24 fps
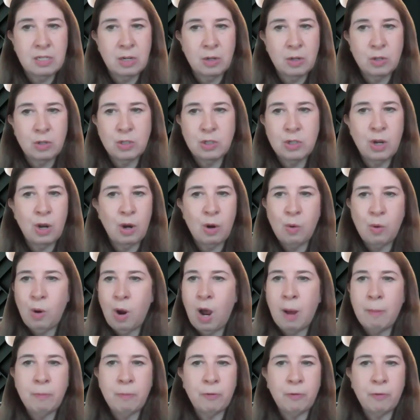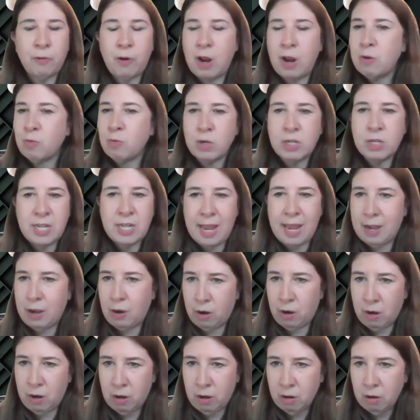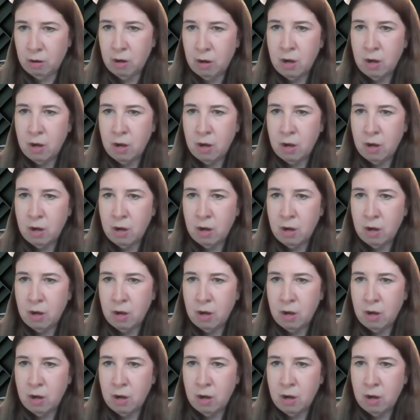There's no upfront retainer,